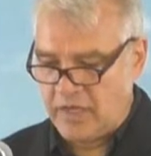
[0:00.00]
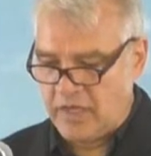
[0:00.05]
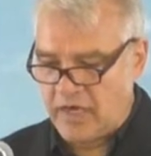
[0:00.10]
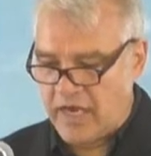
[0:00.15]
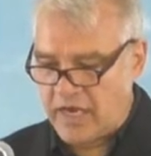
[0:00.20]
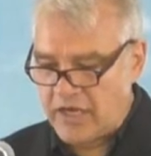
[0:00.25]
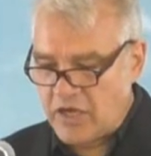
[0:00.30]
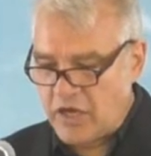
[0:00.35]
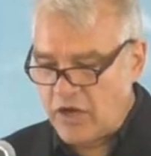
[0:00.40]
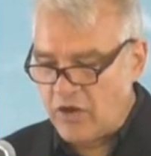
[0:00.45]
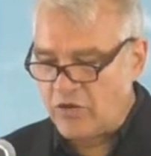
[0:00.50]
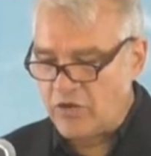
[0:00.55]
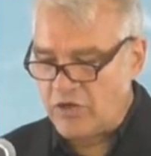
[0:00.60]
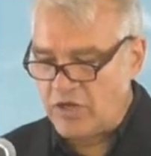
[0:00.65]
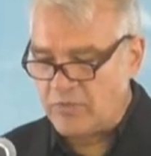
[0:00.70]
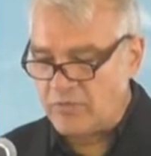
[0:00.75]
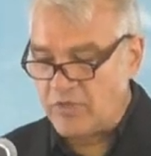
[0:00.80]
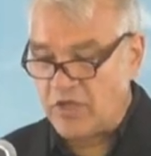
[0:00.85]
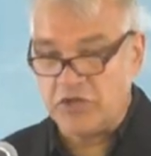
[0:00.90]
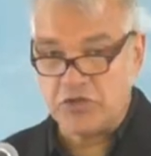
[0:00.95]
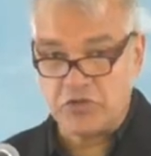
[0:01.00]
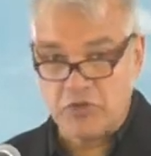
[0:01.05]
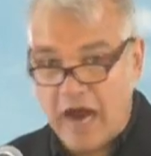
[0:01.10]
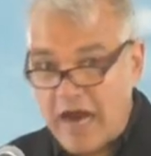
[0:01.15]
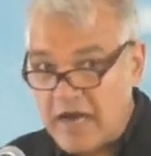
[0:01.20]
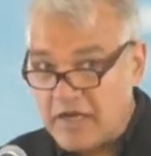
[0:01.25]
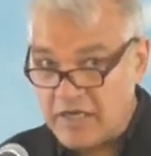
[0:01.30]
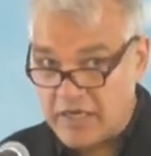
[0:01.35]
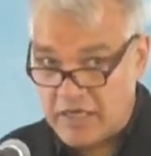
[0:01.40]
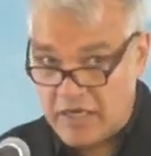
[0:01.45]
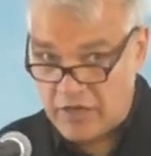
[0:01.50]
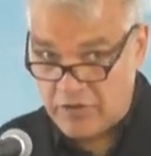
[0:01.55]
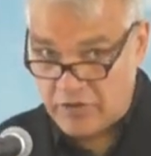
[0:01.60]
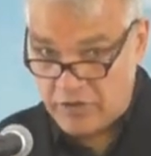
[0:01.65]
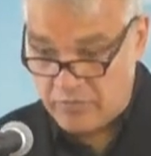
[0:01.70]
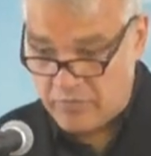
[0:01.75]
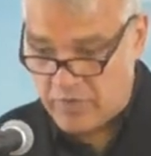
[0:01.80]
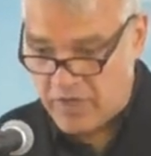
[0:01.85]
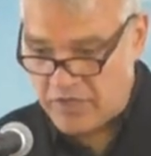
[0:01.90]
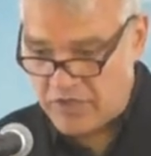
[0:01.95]
At Iconium, they tried to kill
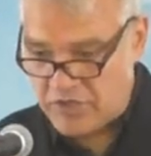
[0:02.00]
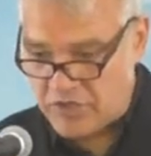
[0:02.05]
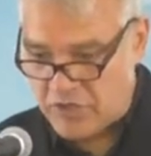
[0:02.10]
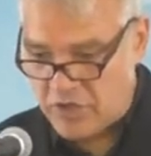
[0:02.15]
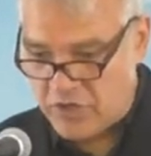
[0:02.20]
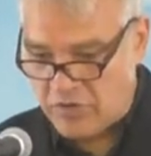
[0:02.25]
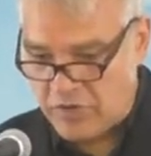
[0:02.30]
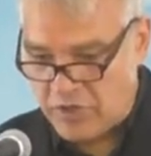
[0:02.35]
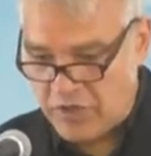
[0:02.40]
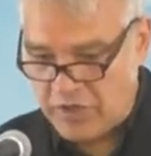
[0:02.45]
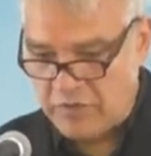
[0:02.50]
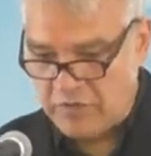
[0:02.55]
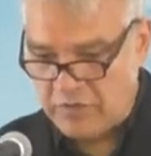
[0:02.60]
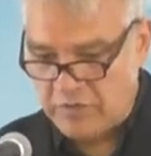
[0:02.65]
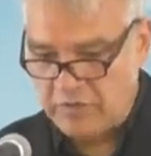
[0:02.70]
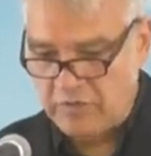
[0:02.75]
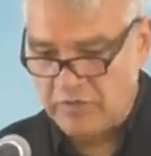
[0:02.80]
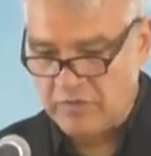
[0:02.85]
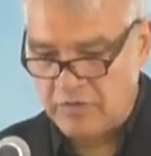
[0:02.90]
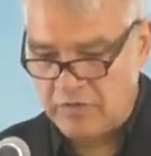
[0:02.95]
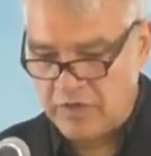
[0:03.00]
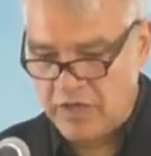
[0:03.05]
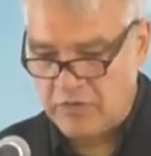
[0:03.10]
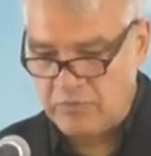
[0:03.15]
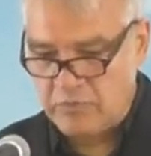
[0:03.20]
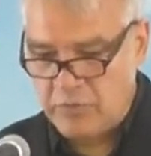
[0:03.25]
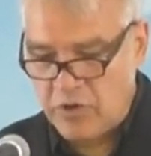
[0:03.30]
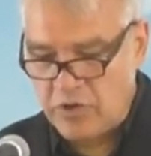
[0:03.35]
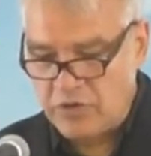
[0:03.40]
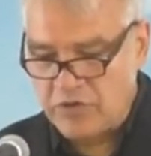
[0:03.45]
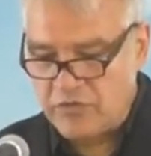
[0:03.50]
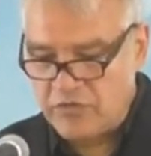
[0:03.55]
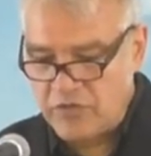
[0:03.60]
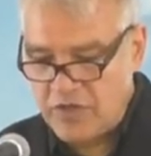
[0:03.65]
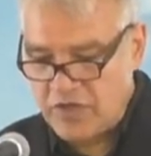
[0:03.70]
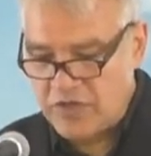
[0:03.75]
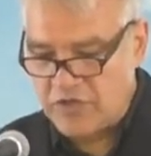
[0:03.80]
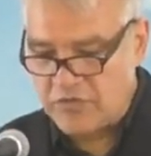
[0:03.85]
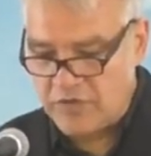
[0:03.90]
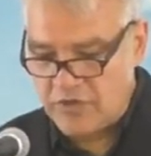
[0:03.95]
him by stoning. And both of
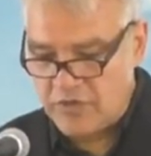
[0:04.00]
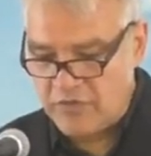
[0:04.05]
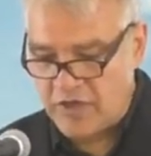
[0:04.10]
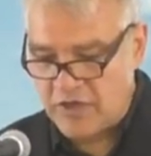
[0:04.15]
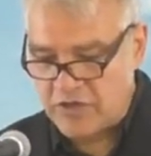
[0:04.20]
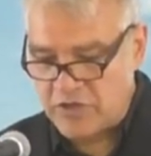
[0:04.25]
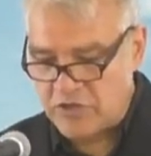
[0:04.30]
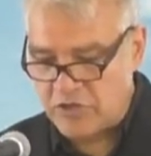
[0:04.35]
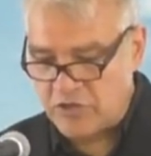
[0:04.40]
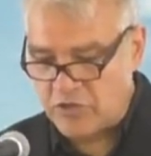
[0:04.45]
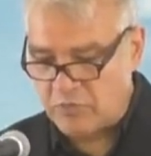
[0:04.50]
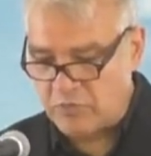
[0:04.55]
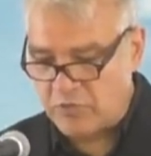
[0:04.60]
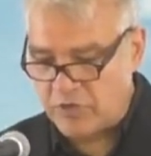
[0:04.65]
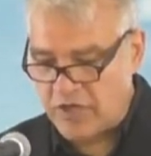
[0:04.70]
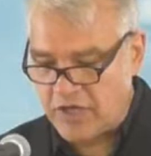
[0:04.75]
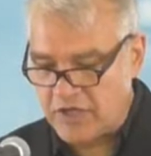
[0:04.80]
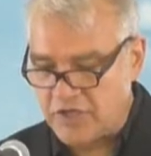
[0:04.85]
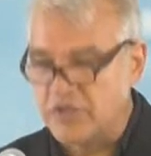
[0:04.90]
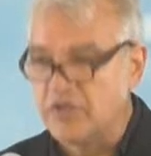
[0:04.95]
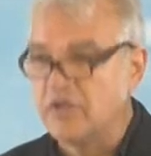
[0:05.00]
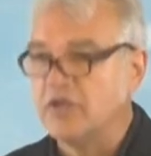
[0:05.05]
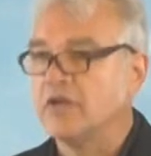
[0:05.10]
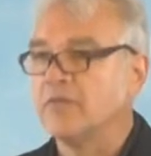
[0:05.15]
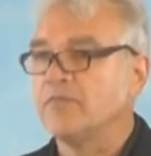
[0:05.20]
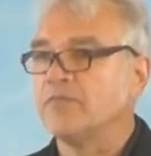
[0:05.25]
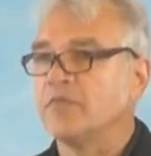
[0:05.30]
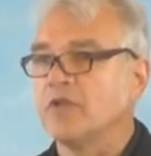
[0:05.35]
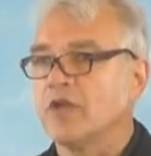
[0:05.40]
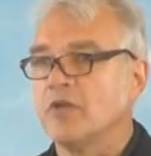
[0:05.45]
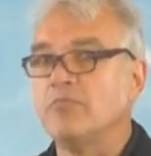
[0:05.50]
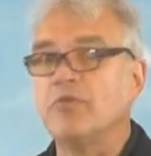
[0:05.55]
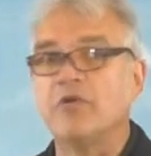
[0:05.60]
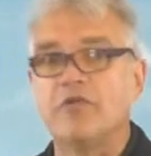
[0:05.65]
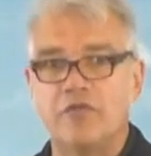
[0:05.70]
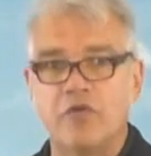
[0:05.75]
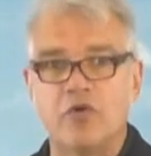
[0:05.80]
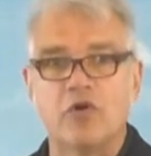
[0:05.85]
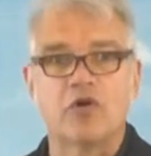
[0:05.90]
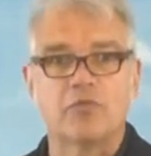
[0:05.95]
these events took place
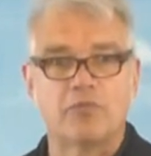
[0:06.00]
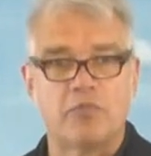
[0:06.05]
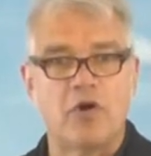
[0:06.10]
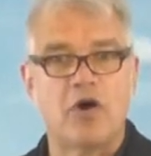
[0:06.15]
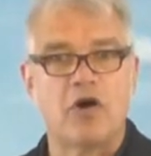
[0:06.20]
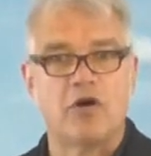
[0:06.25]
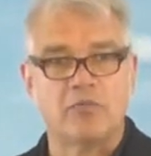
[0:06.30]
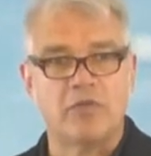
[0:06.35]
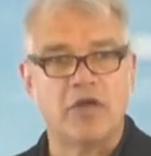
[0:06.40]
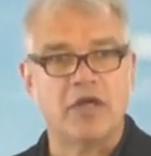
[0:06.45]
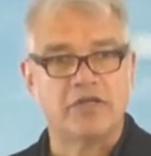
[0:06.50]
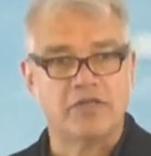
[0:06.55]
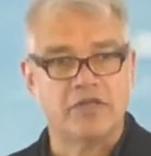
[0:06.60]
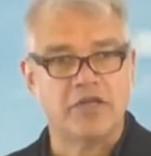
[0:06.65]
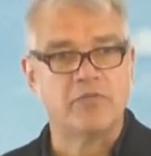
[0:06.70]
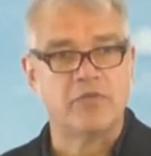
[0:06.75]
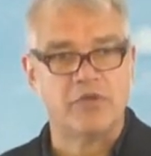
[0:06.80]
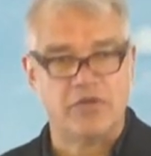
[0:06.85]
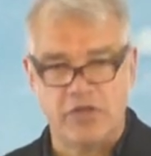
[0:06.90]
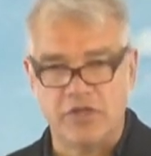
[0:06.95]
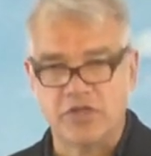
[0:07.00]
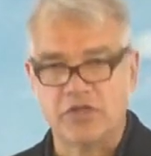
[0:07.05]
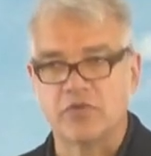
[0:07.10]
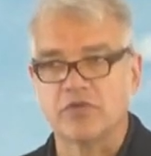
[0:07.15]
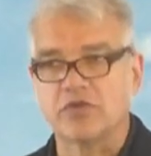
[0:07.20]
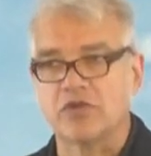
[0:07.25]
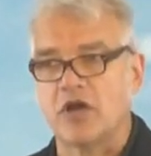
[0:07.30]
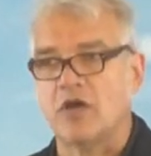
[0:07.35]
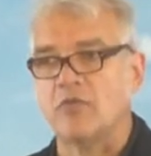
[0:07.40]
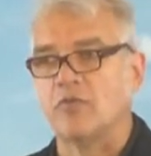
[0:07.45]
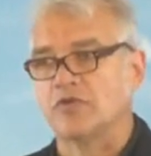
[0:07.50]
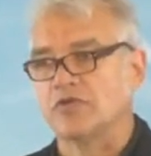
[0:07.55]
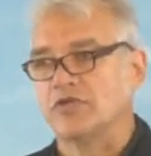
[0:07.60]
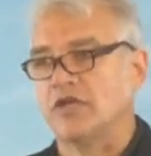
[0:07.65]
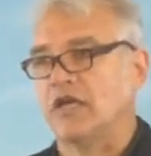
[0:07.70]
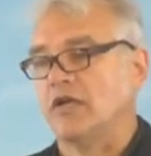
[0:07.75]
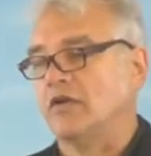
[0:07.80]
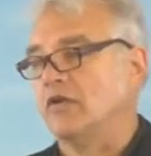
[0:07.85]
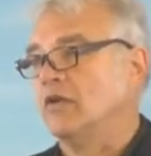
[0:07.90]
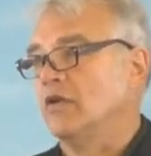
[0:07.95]
before Paul met Timothy. So it's almost
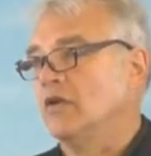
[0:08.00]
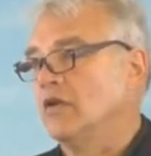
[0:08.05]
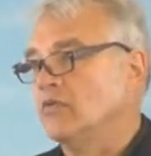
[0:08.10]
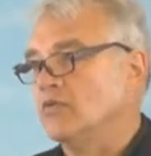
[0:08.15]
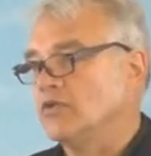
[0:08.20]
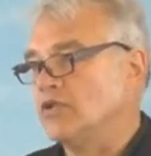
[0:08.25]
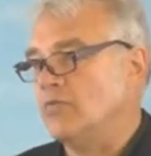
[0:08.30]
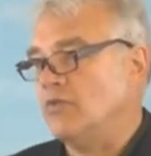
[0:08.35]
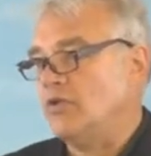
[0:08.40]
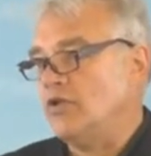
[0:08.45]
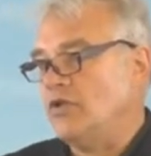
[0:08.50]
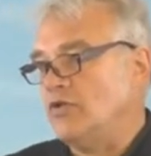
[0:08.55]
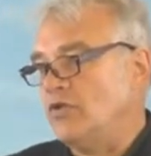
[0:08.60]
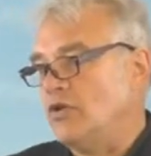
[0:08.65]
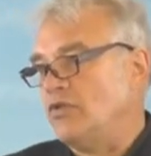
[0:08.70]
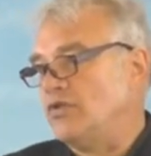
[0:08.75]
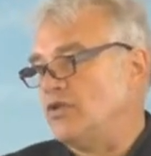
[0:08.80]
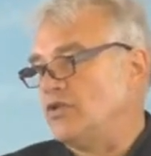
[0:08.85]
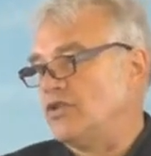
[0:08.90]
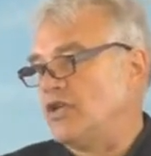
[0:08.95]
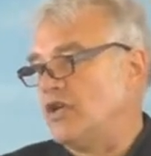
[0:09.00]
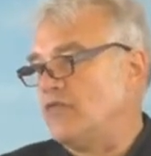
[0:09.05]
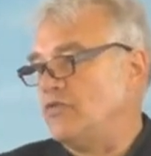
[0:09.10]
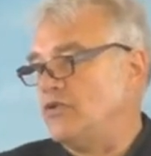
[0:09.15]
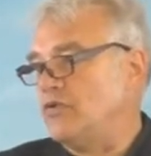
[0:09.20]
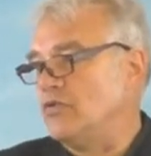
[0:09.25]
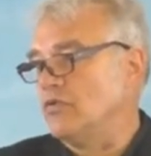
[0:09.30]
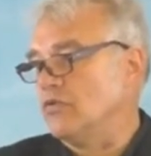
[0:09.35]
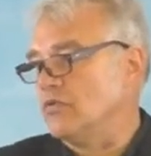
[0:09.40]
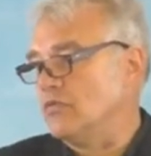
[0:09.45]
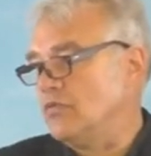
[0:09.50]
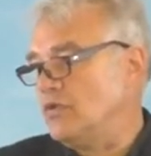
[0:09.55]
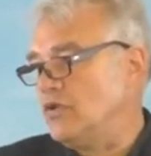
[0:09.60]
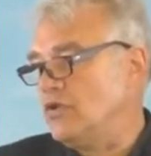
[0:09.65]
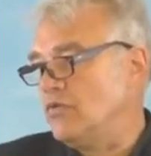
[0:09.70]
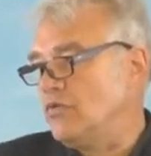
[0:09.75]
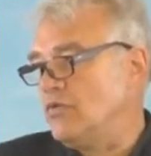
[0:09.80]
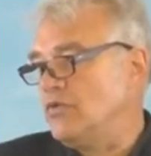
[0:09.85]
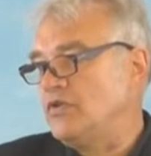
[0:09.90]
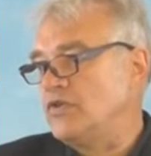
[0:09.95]
like, Timothy, you know this stuff. You
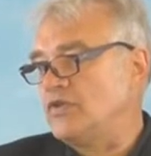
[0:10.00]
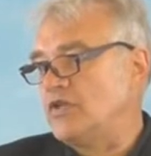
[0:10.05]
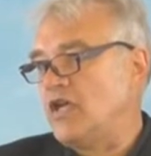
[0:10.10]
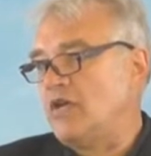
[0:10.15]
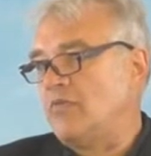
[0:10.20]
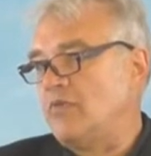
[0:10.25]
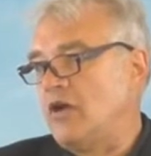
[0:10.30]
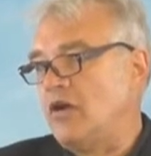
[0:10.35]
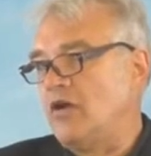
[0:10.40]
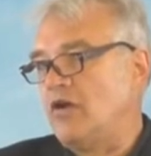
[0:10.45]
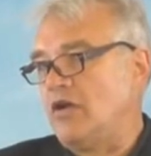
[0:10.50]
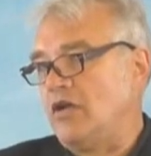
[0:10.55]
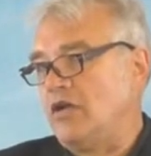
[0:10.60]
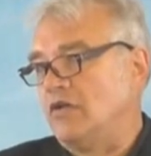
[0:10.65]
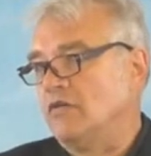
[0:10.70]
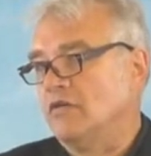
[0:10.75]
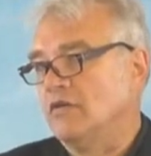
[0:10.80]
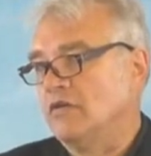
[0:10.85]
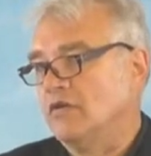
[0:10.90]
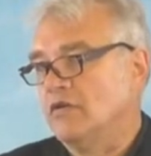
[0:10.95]
were in the same area.